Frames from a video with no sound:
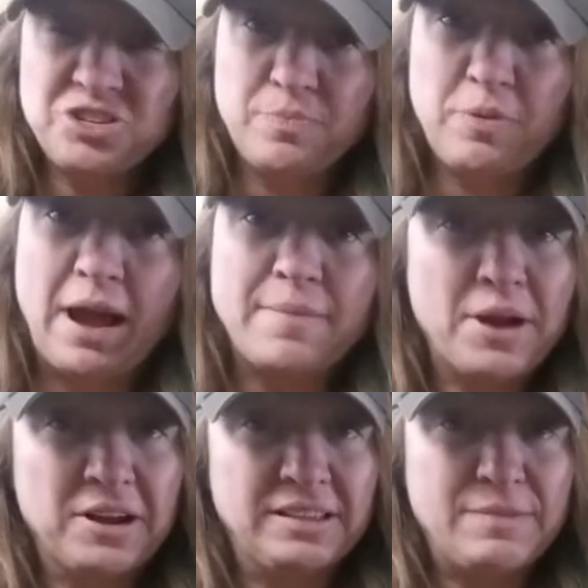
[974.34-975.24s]
should
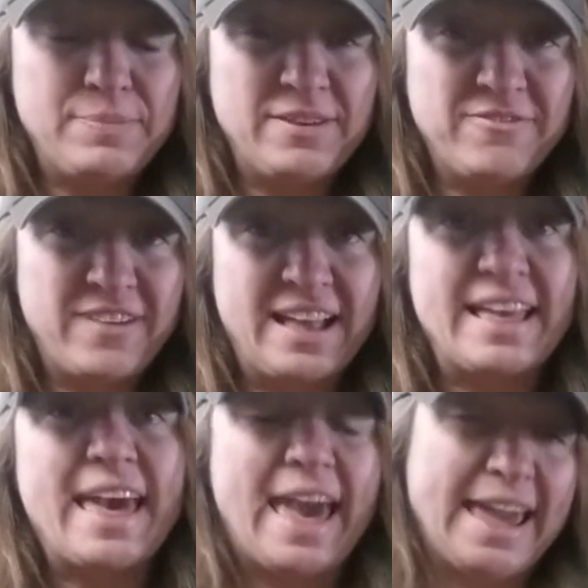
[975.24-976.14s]
primarily be fed
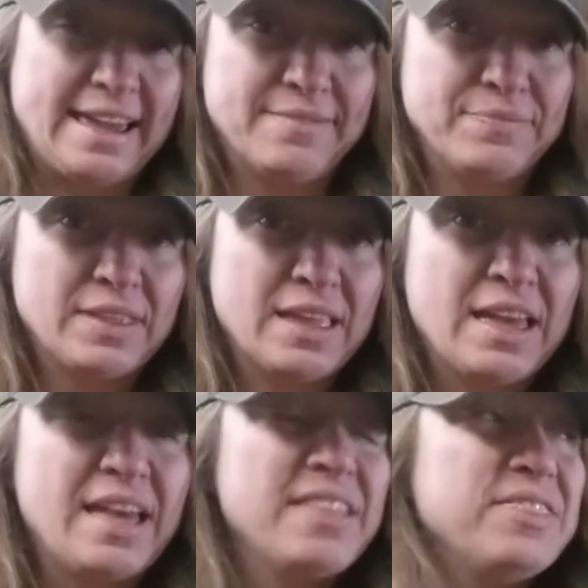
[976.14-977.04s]
hay.
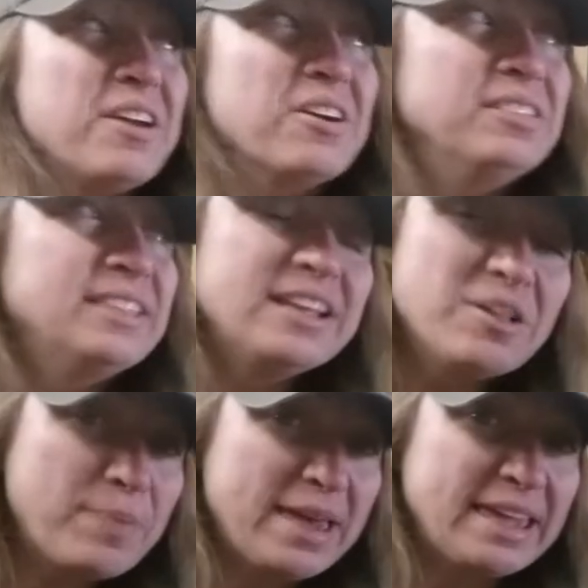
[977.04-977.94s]
They're a
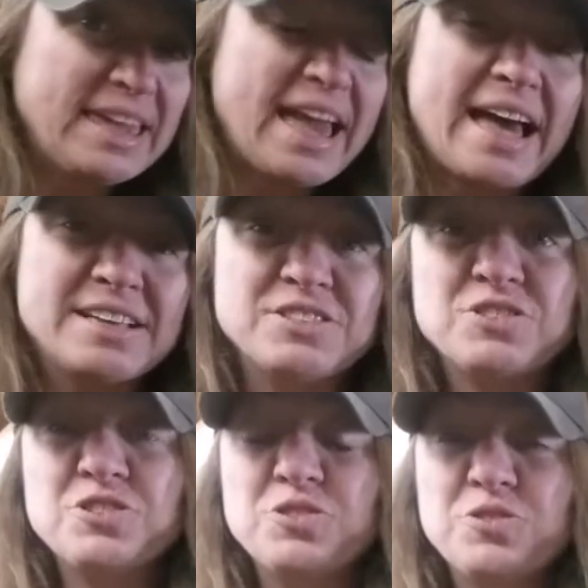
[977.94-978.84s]
little picky
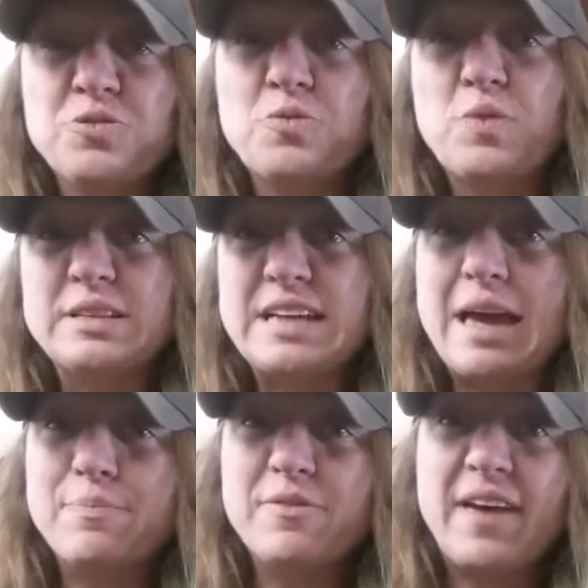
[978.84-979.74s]
as to what
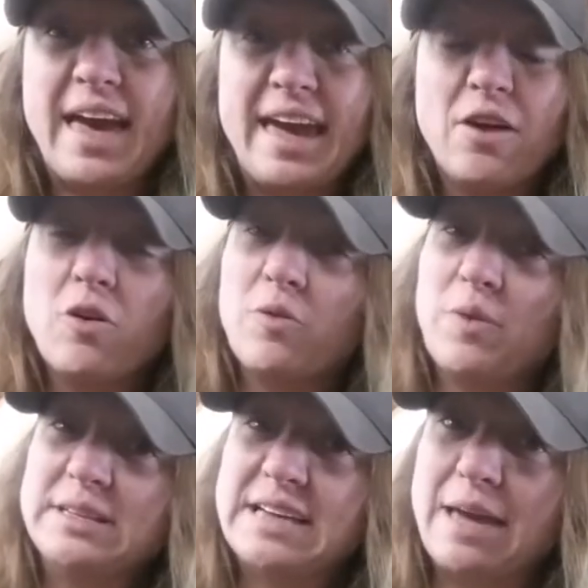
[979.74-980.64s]
type of hay or
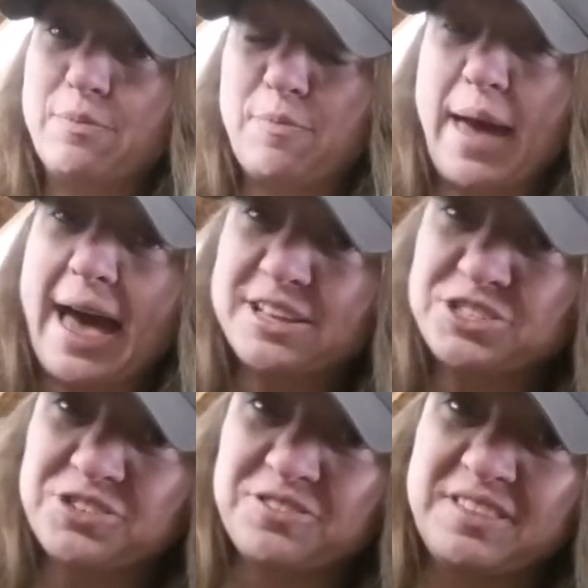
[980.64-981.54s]
what type of
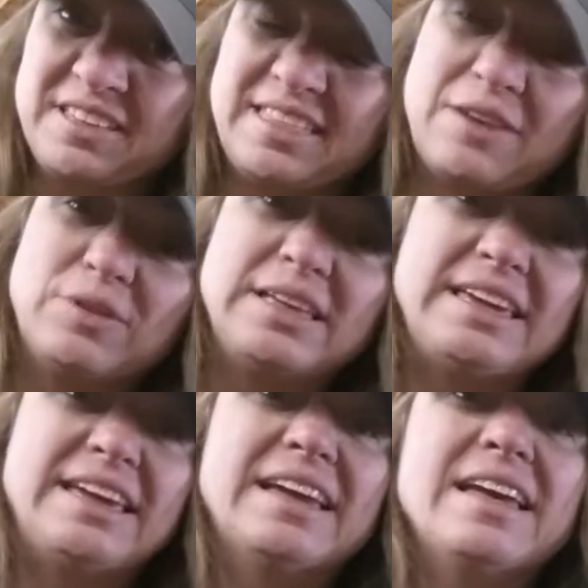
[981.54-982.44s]
pasture that they will
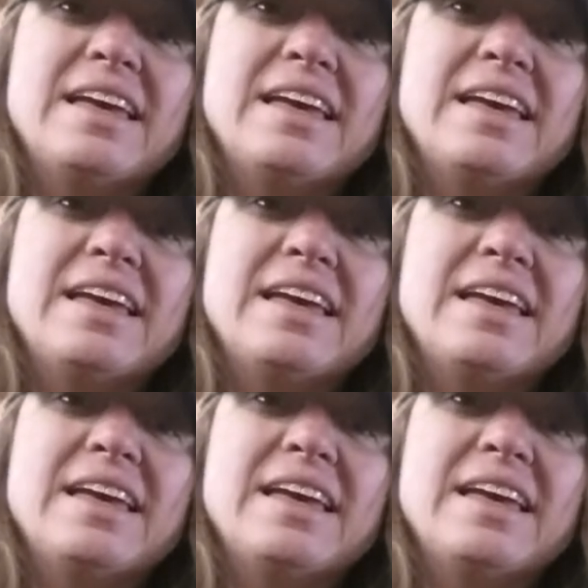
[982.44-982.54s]
eat.